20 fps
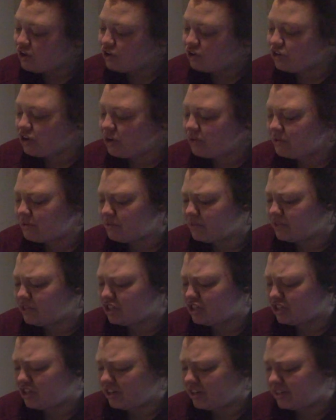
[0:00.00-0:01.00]
No one was
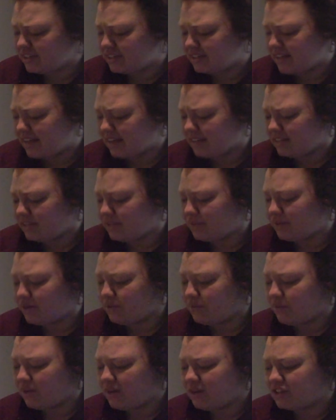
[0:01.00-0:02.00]
sure exactly what
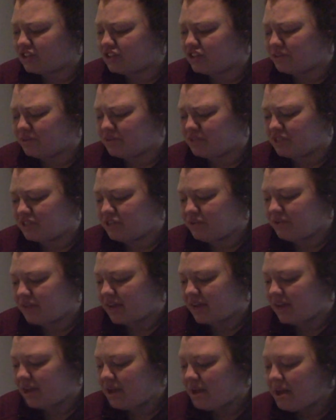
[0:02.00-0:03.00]
it was she was
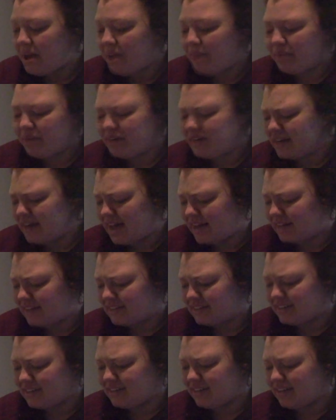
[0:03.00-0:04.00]
doing, but Annette
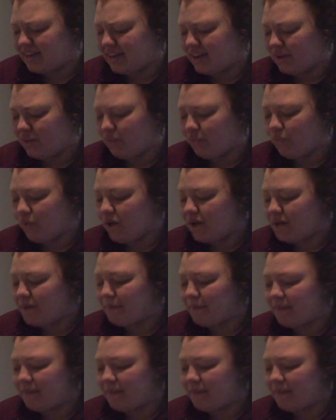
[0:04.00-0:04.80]
didn't care one